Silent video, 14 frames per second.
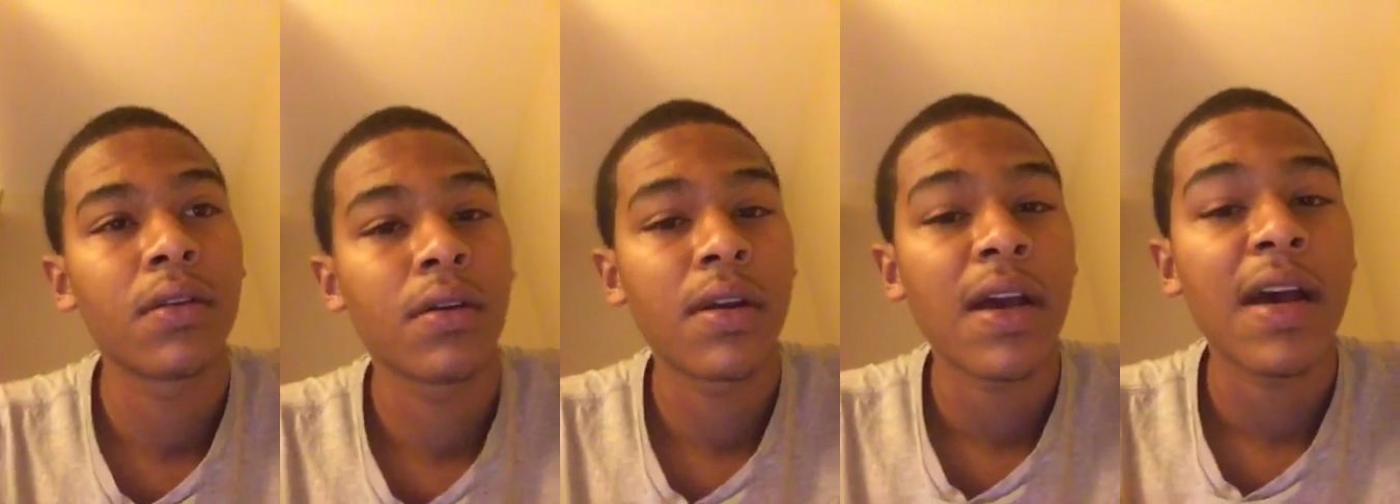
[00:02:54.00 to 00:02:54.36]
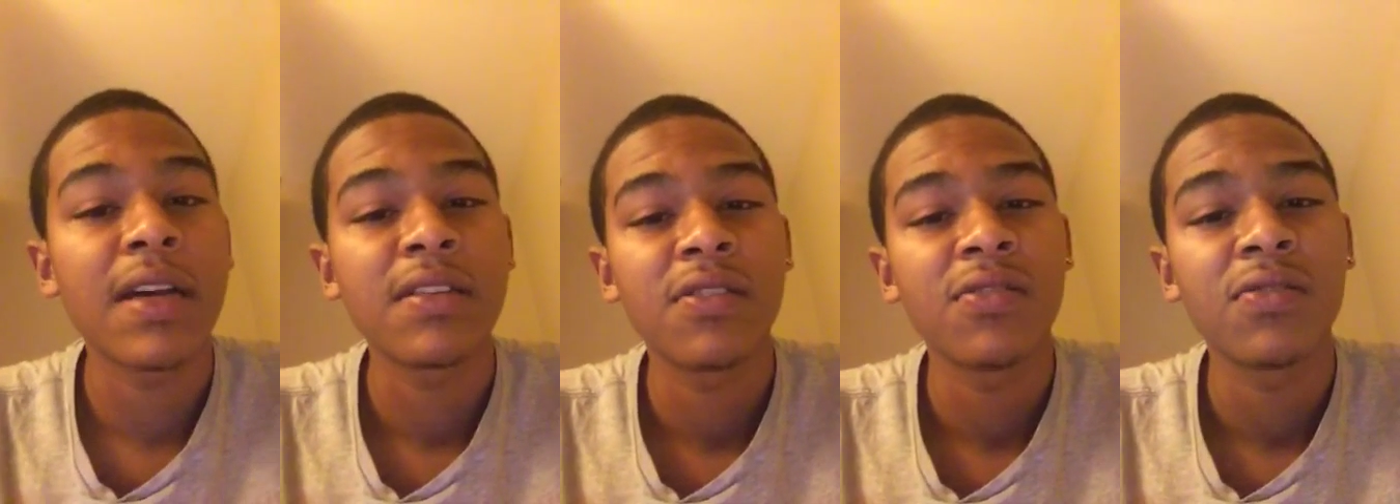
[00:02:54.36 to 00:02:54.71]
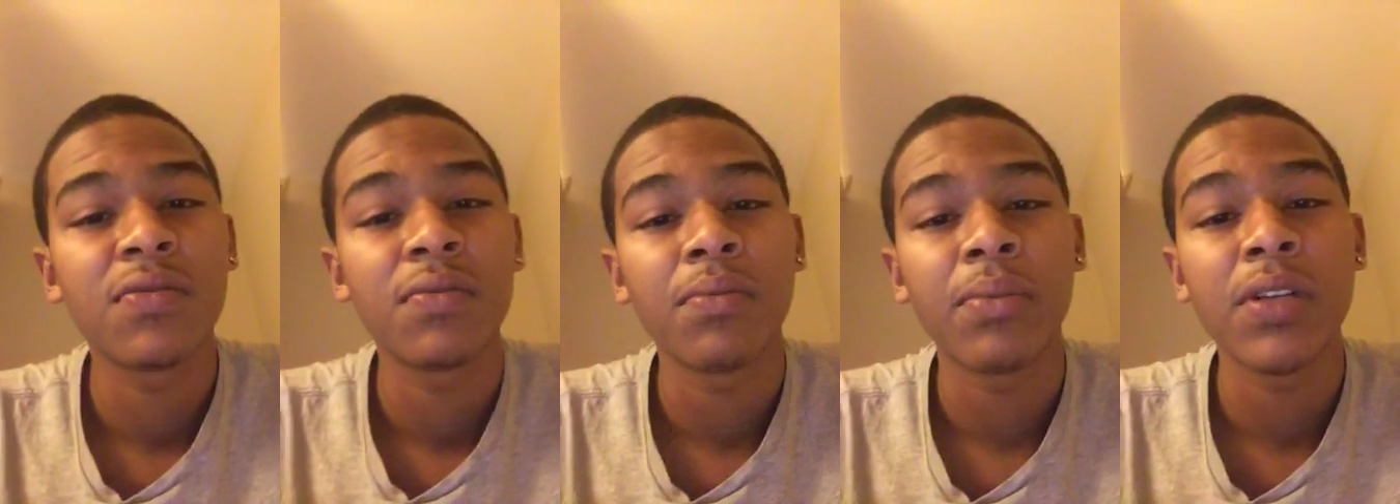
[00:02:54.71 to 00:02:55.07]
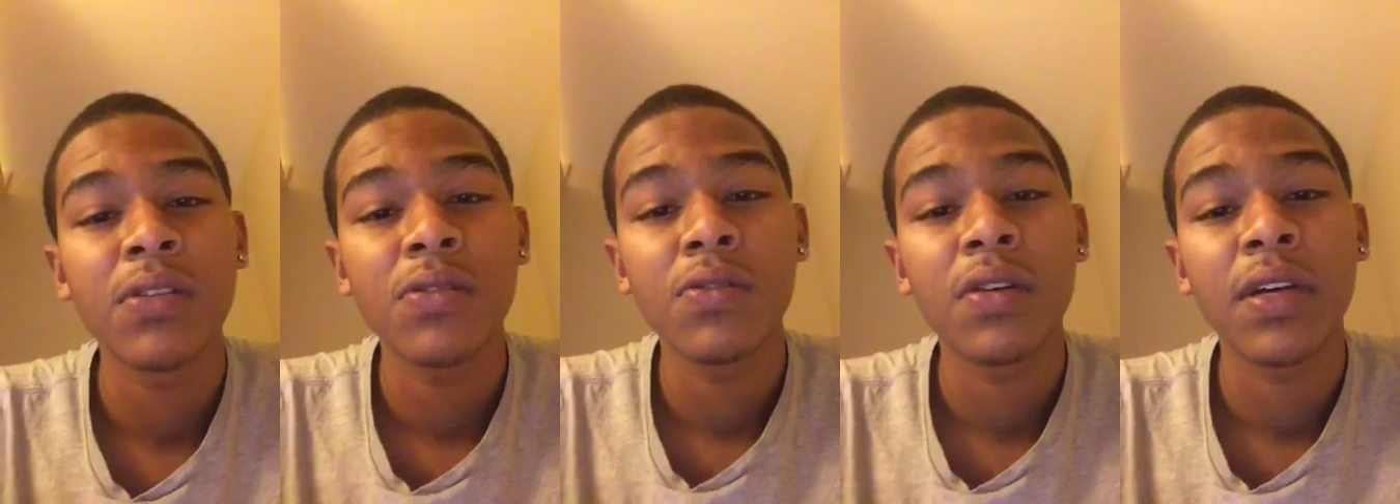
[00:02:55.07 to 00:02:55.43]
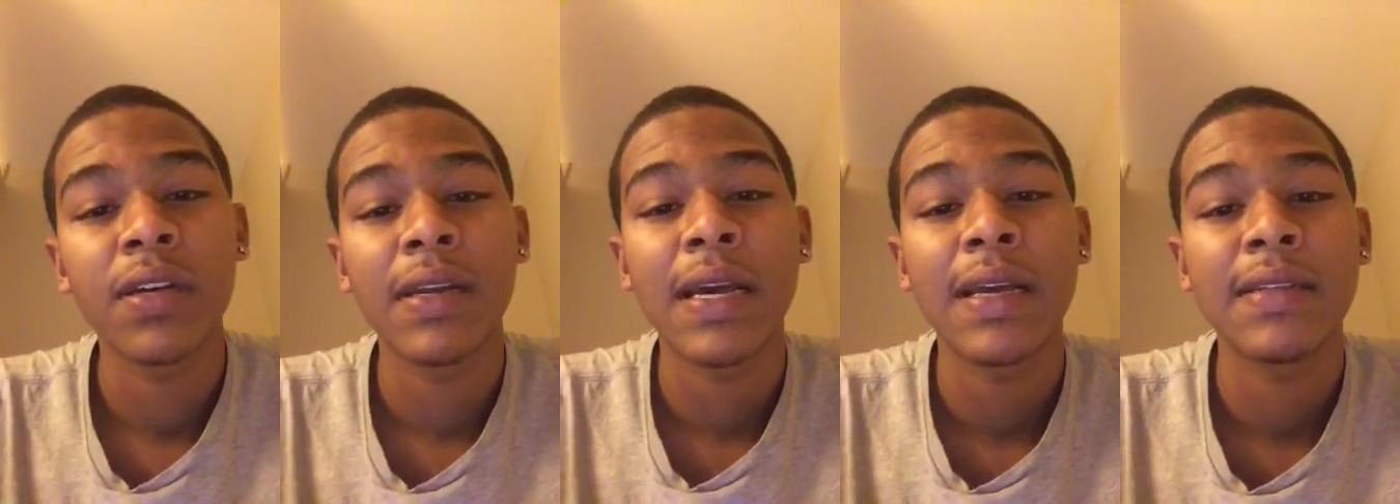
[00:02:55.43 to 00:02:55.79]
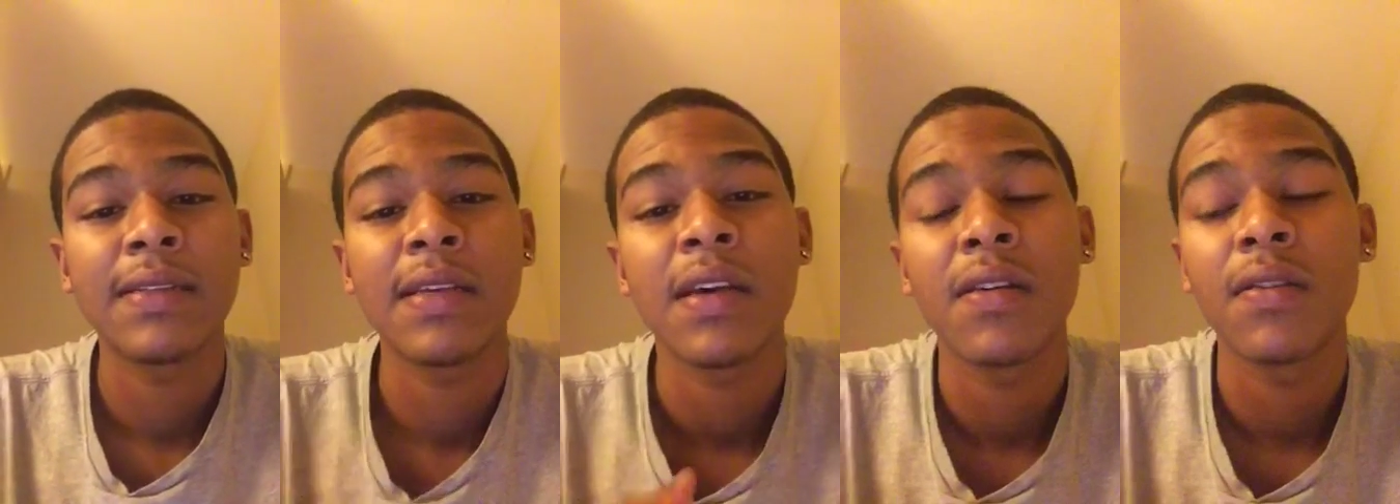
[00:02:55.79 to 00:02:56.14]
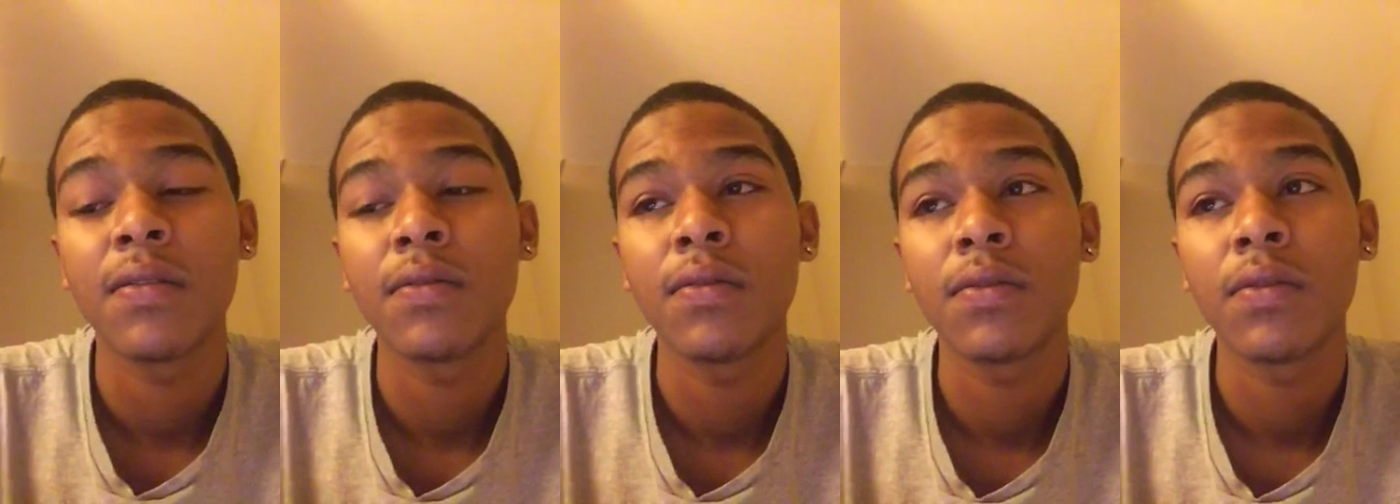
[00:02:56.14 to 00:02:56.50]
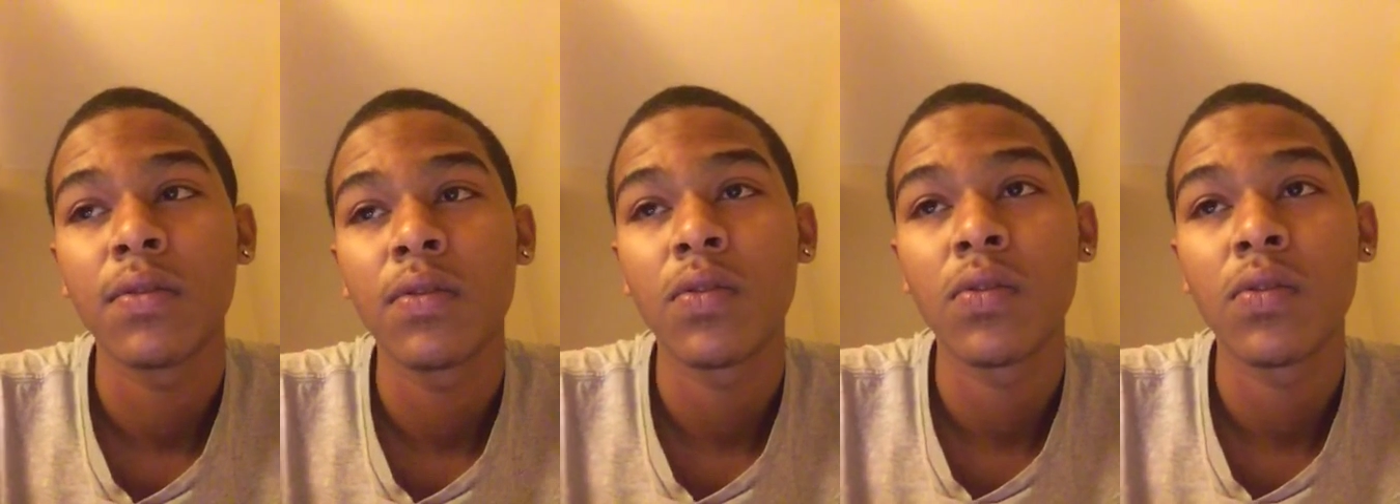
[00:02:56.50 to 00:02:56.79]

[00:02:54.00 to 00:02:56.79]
costume, but you could not tell